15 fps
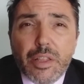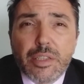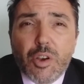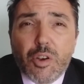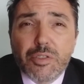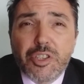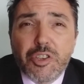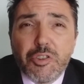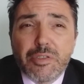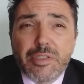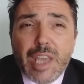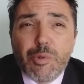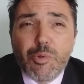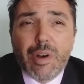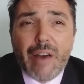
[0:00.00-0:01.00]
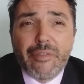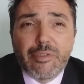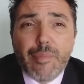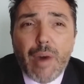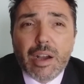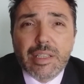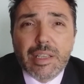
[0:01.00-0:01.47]
on Tuesday will have a
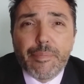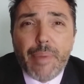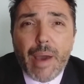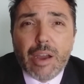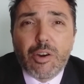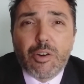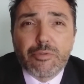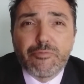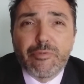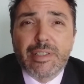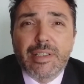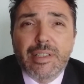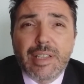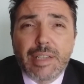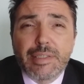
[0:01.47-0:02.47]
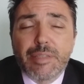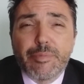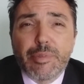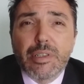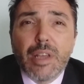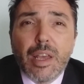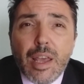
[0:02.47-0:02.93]
marked impact on risk
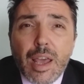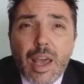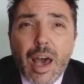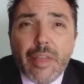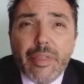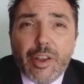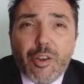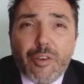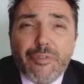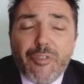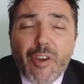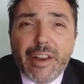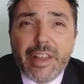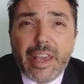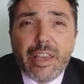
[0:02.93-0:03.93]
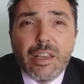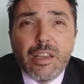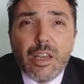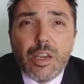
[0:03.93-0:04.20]
sentiment. And then on Friday,